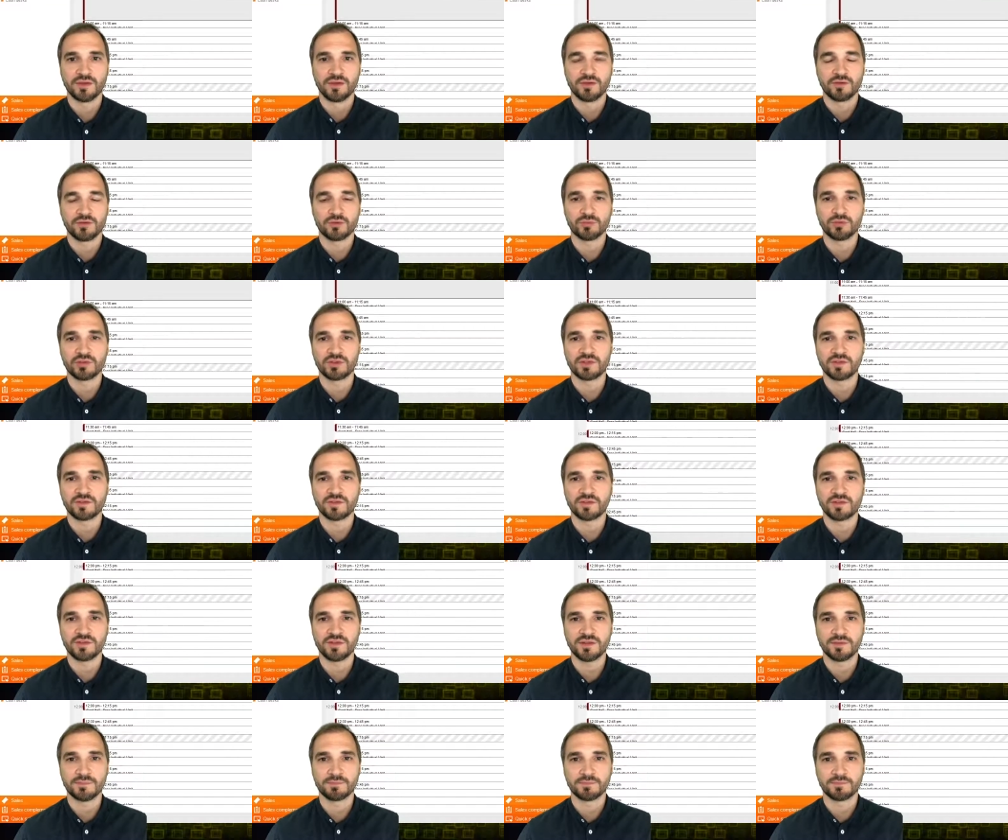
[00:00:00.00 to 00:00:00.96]
So you can
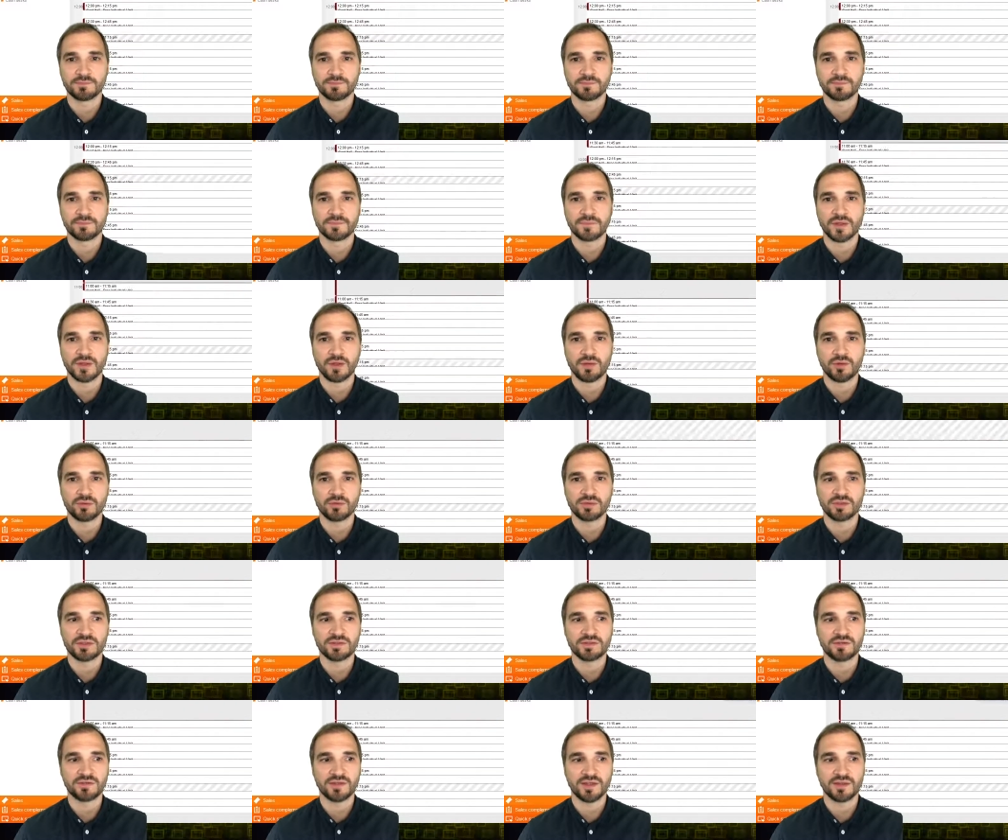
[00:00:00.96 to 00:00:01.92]
see
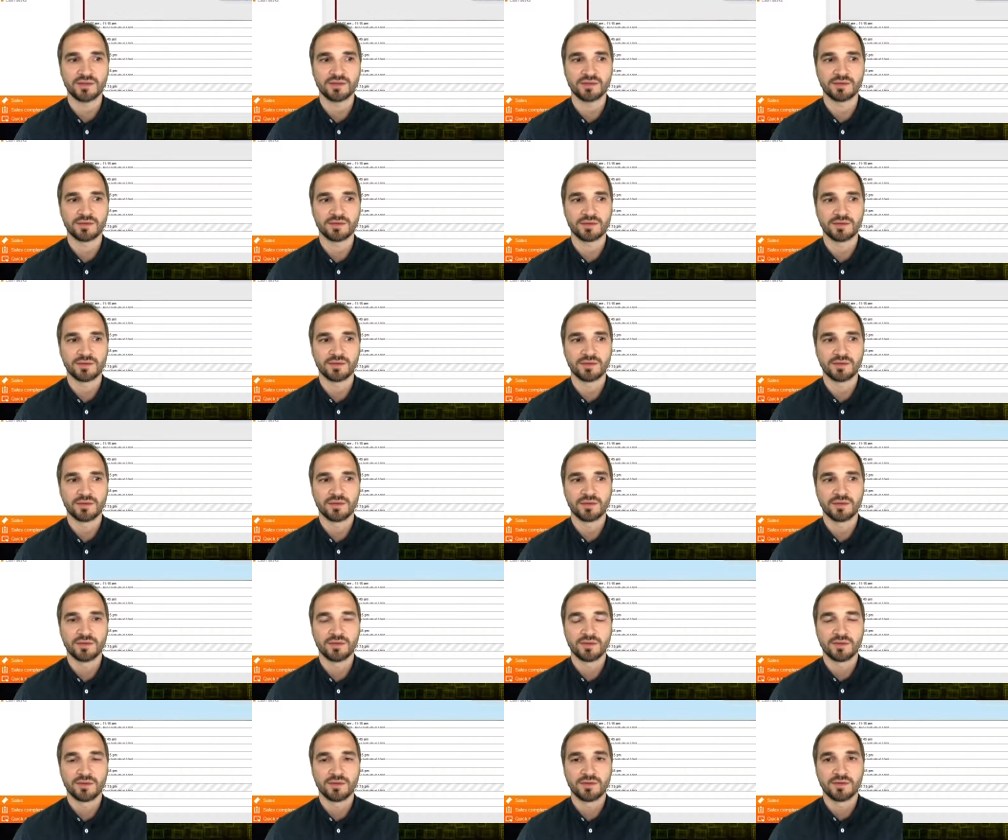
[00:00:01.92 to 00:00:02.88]
only 10
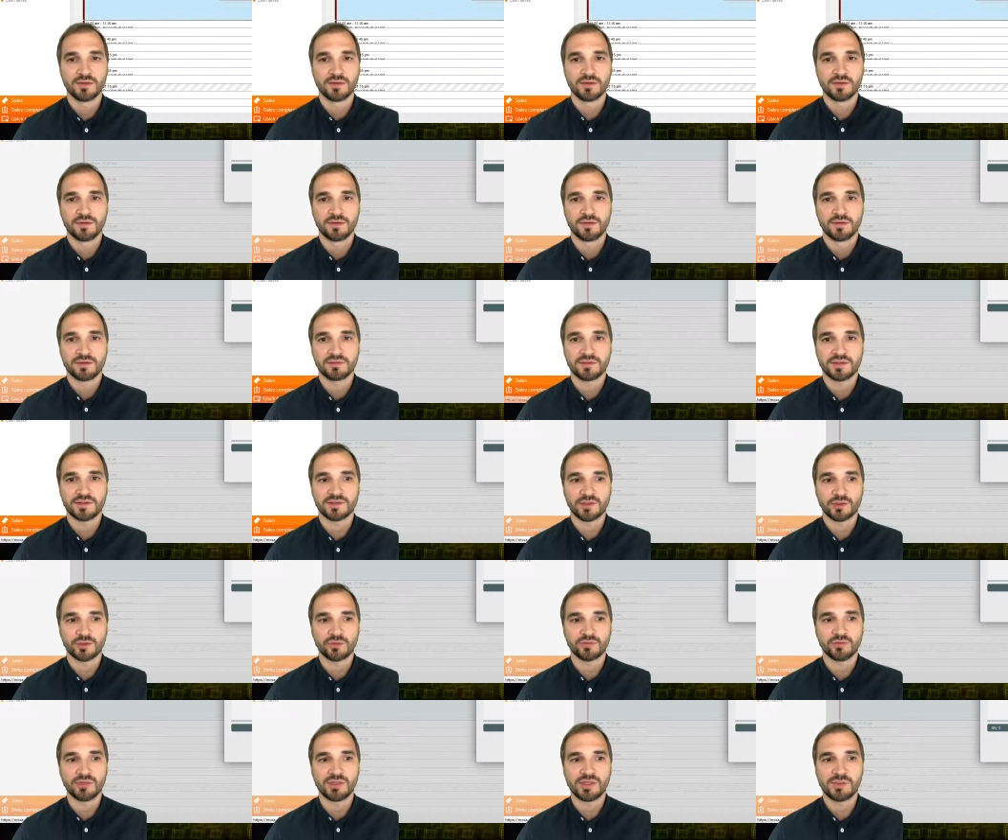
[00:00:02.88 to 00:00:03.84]
that
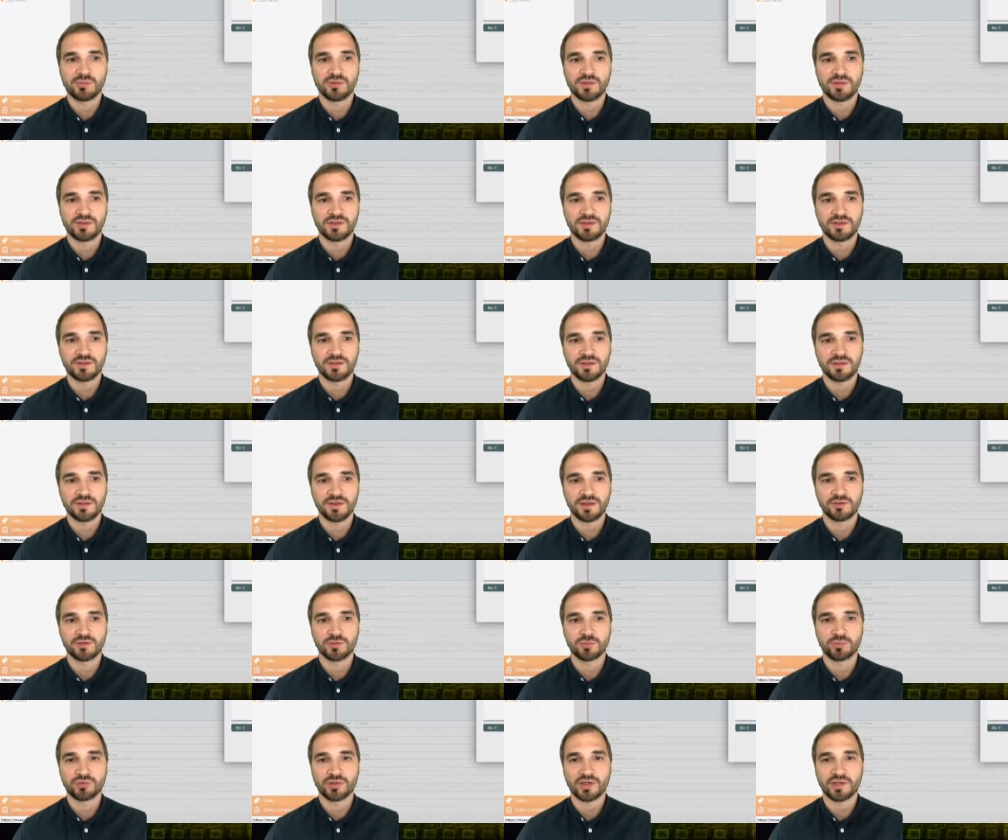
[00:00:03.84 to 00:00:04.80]
are available here,
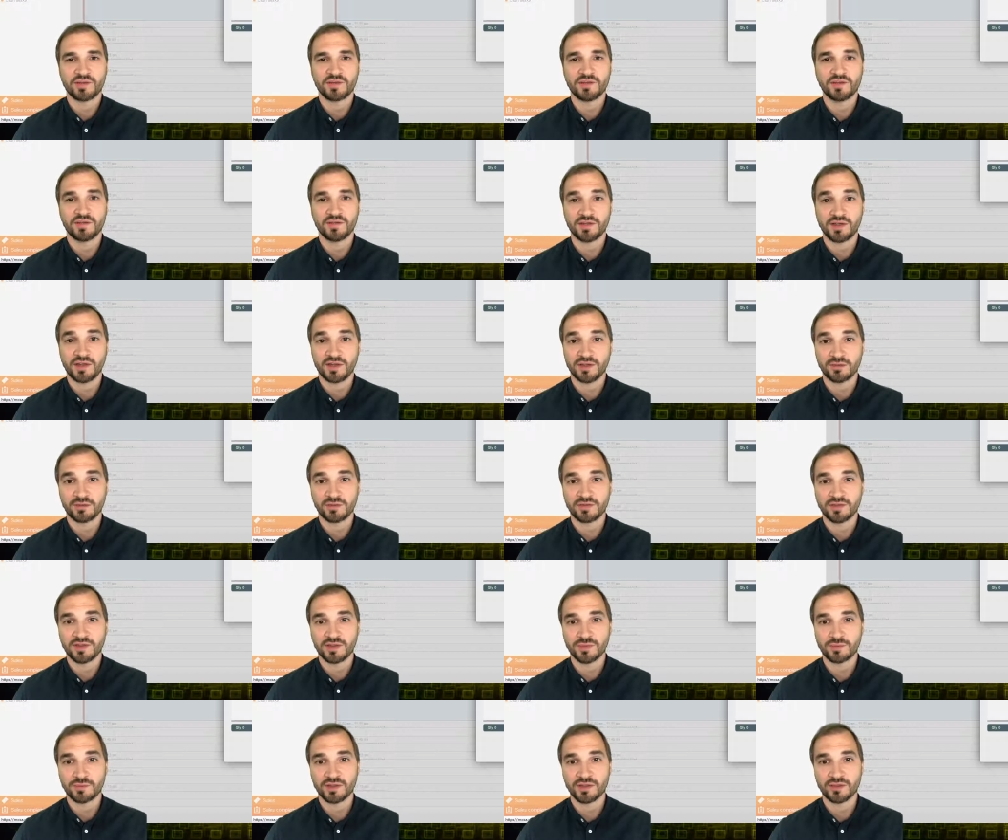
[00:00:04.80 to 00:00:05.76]
and the prices are the
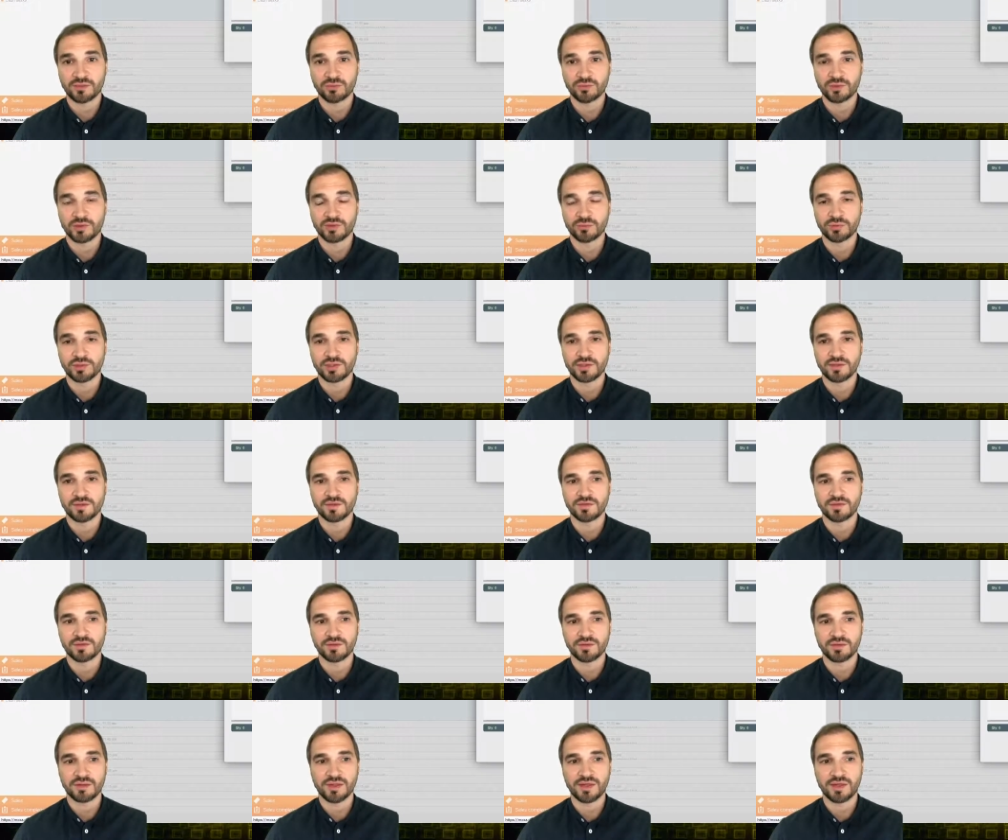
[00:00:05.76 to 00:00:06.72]
same, that one we can
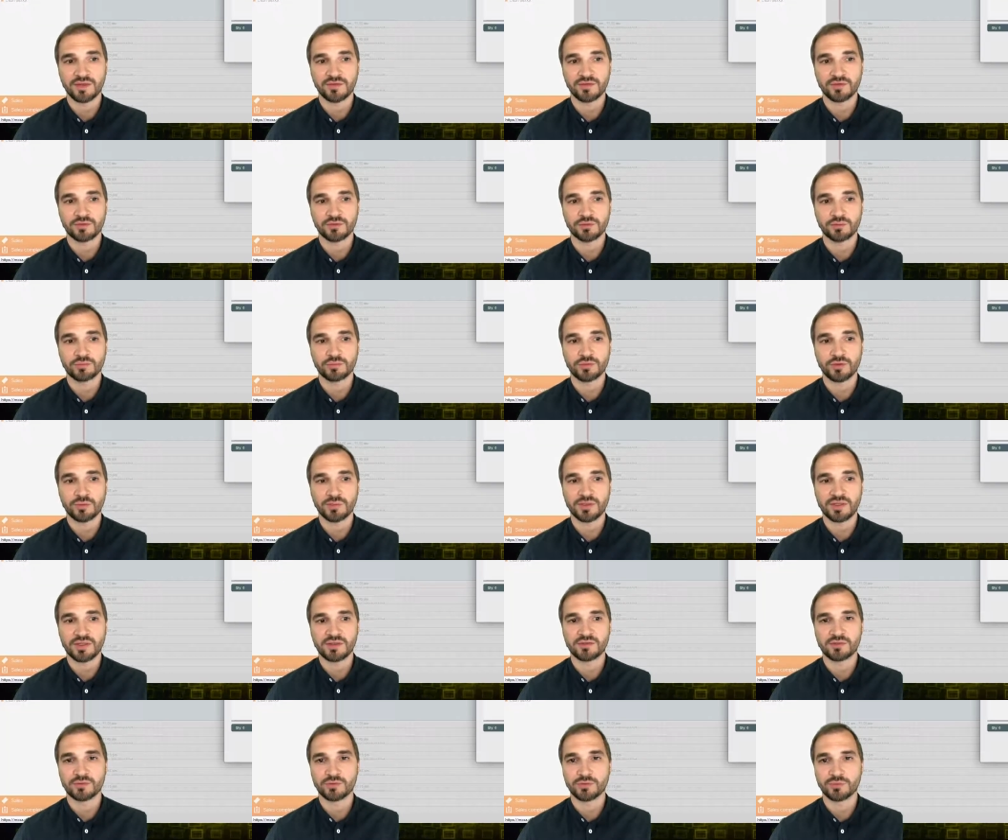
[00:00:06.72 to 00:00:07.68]
see online, so from
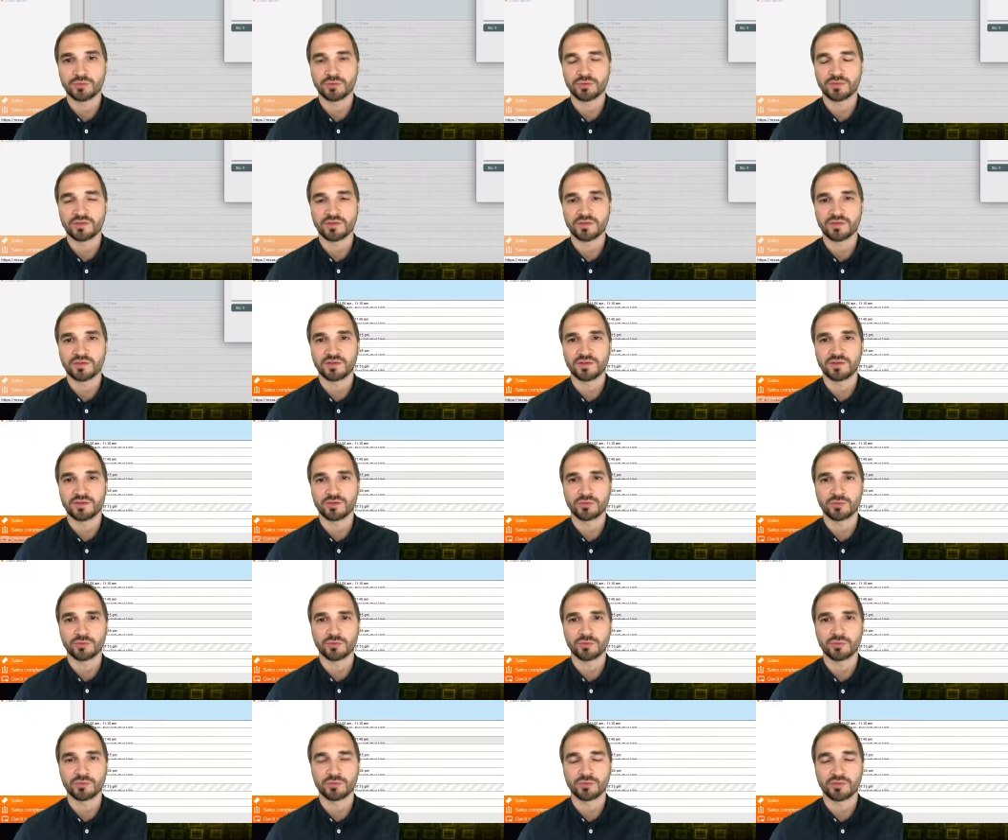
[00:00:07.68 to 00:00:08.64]
€8 and
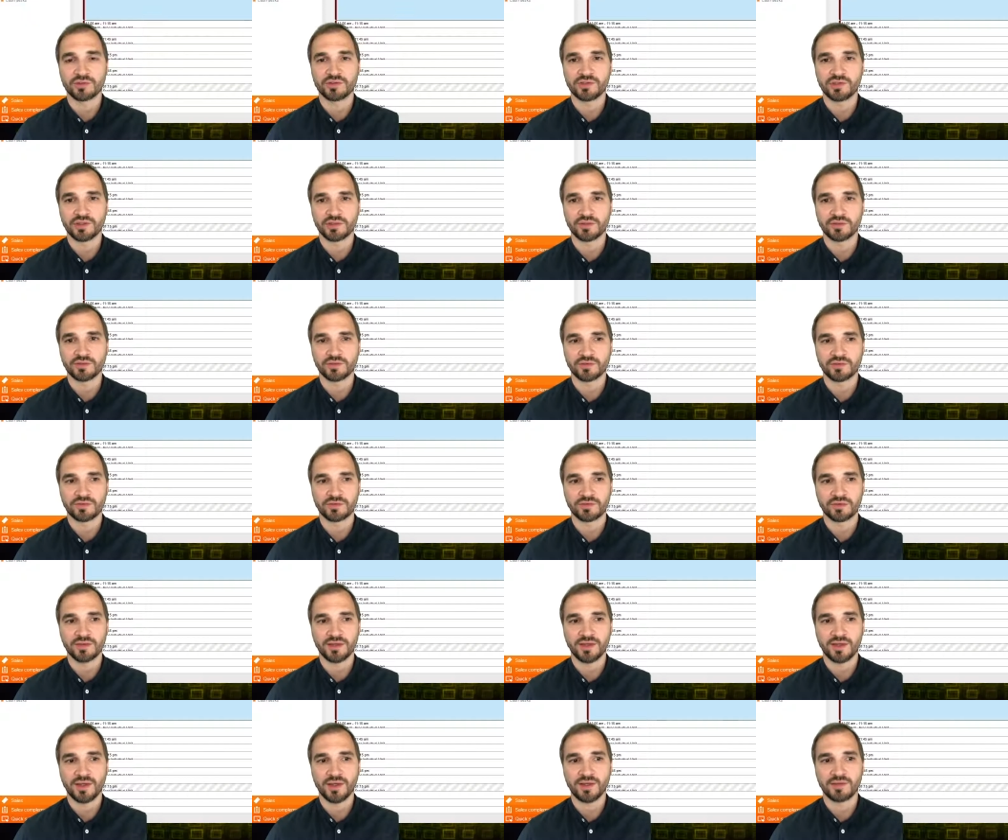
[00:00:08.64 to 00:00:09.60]
€6 for the others.
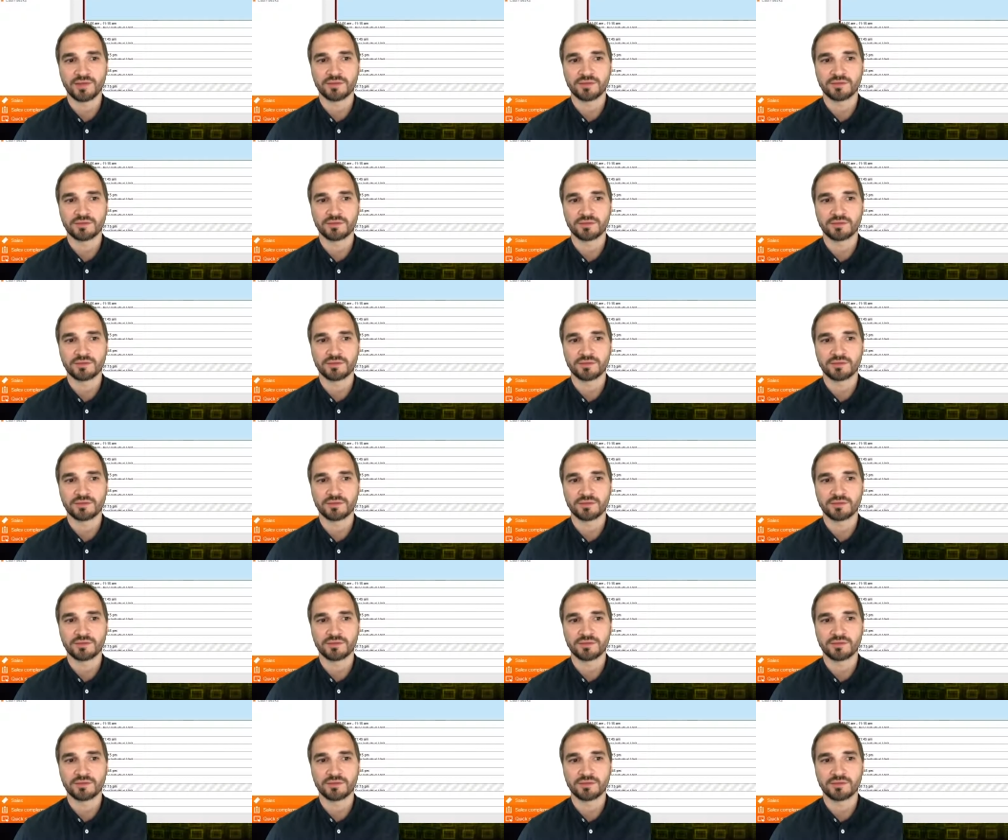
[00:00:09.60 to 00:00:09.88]
And